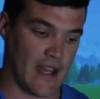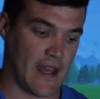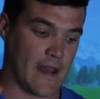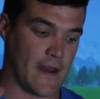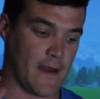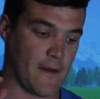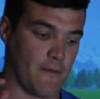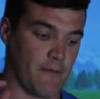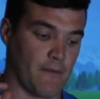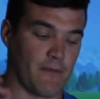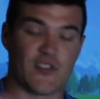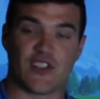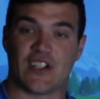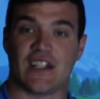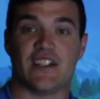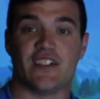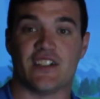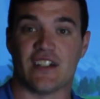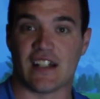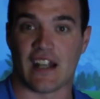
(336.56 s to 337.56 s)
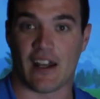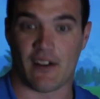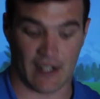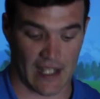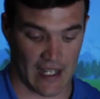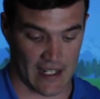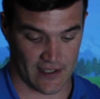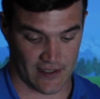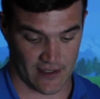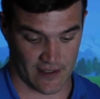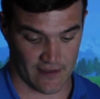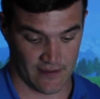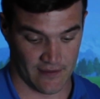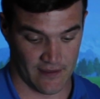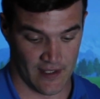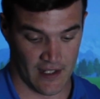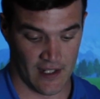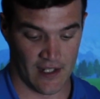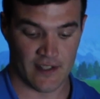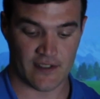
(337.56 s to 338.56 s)
um, CG location.
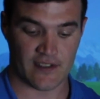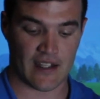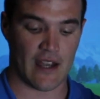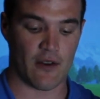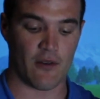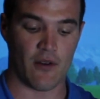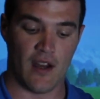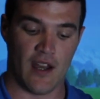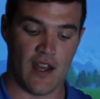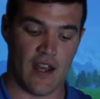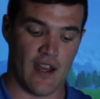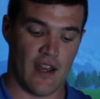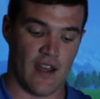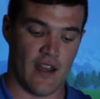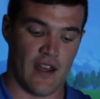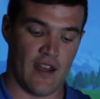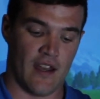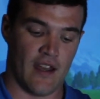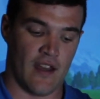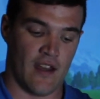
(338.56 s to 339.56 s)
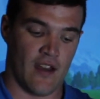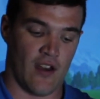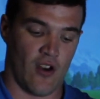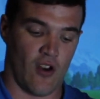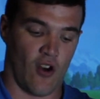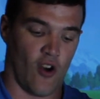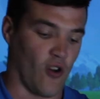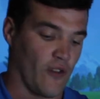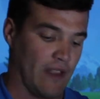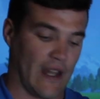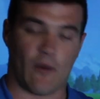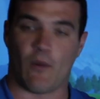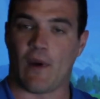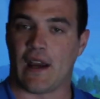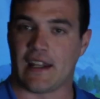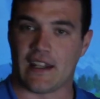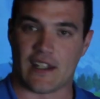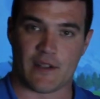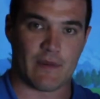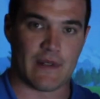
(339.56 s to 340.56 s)
So all that
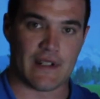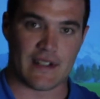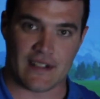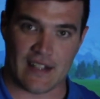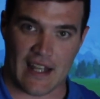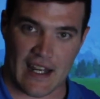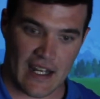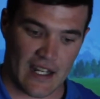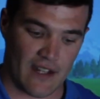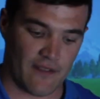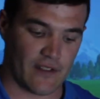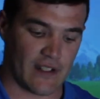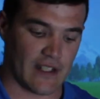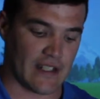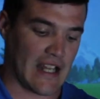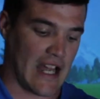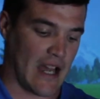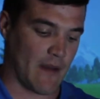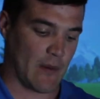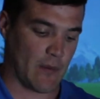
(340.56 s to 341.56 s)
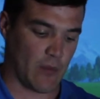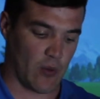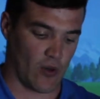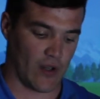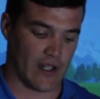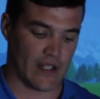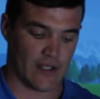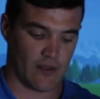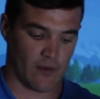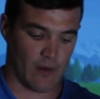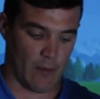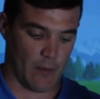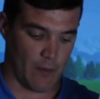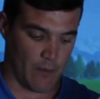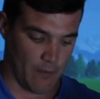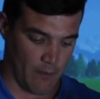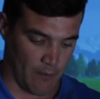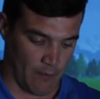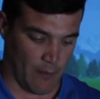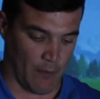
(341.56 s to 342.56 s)
weight that's been saved can now be put into a
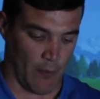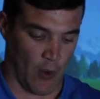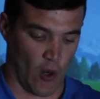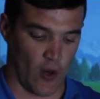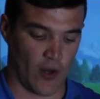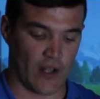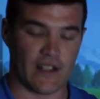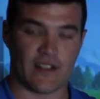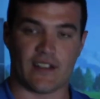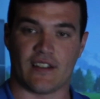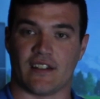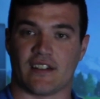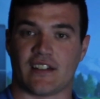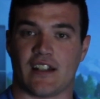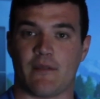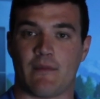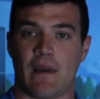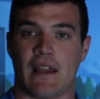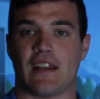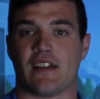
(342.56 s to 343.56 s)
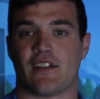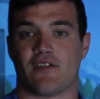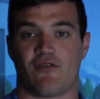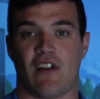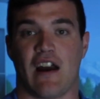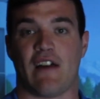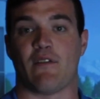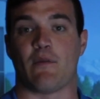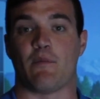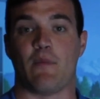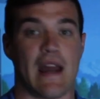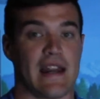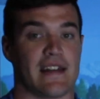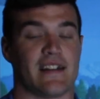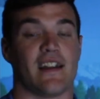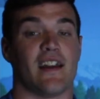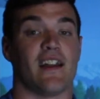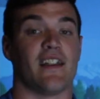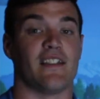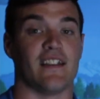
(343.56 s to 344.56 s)
point that's going to make this driver
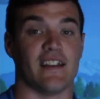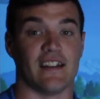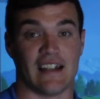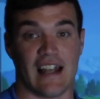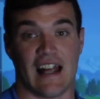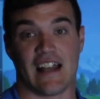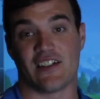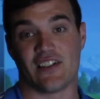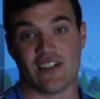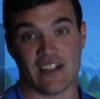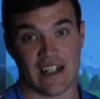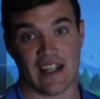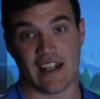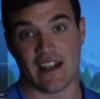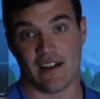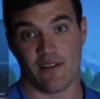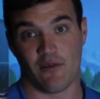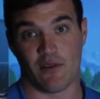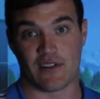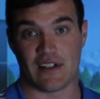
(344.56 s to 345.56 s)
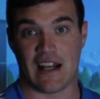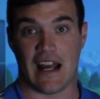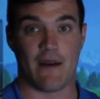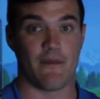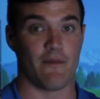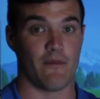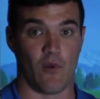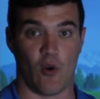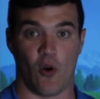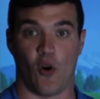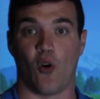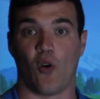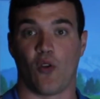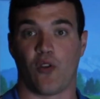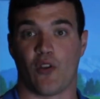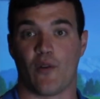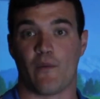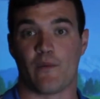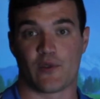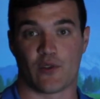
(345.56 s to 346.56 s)
better than last year, which I'm all
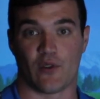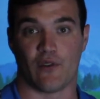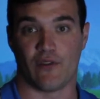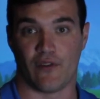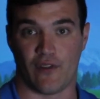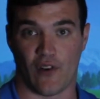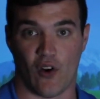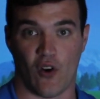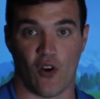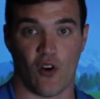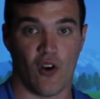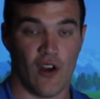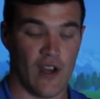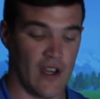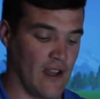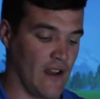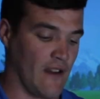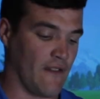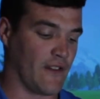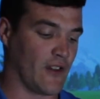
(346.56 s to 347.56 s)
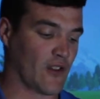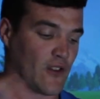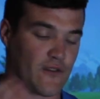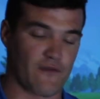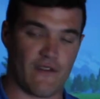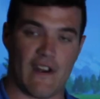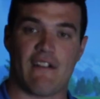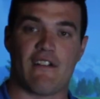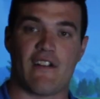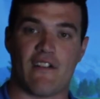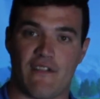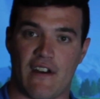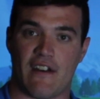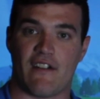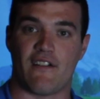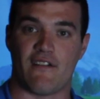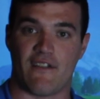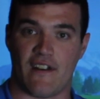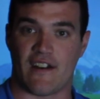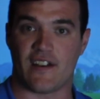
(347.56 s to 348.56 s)
thumbs up for. Feels very,
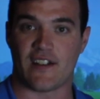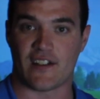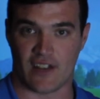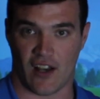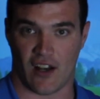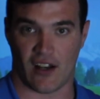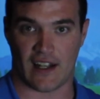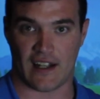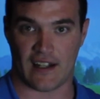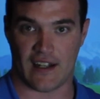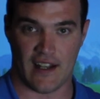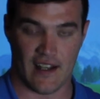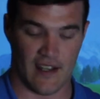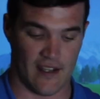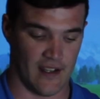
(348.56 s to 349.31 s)
very, very solid.